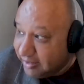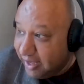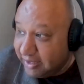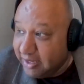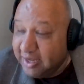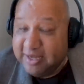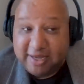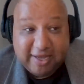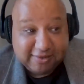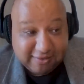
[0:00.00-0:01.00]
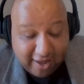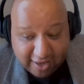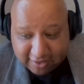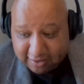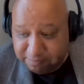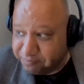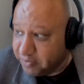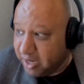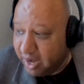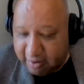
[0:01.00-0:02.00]
like Atlanta.
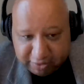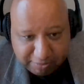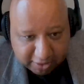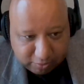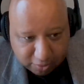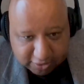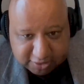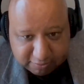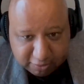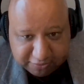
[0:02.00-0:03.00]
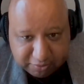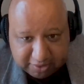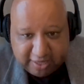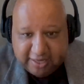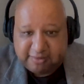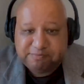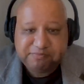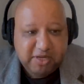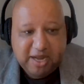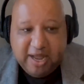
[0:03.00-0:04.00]
Everybody wants to move to Atlanta.
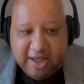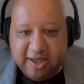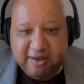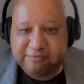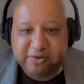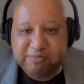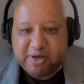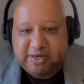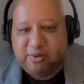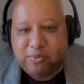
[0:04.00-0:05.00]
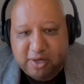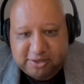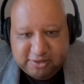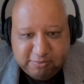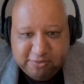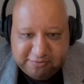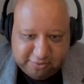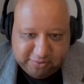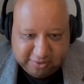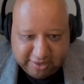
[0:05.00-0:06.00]
Everybody wants to move
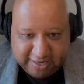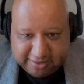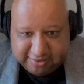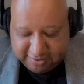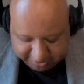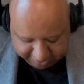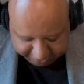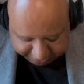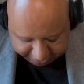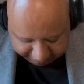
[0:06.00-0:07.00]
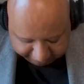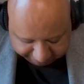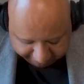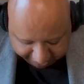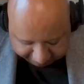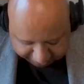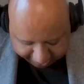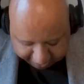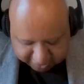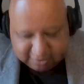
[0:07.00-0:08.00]
to Atlanta.
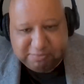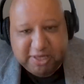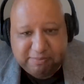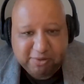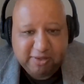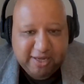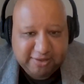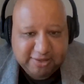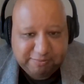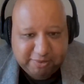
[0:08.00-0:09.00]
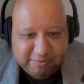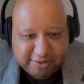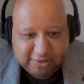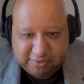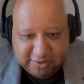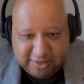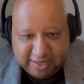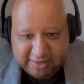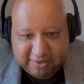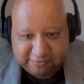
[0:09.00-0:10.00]
75,000 people end up in metro
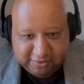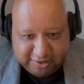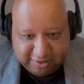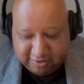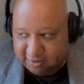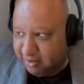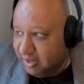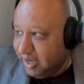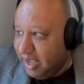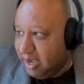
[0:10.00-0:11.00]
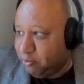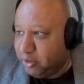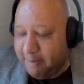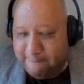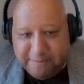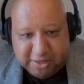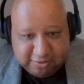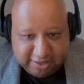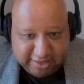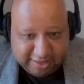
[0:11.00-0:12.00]
Atlanta every year, and we're not
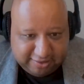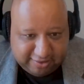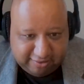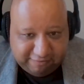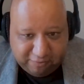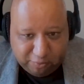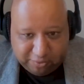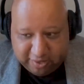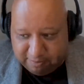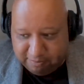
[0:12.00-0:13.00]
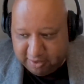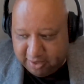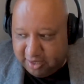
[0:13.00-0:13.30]
building anything for them,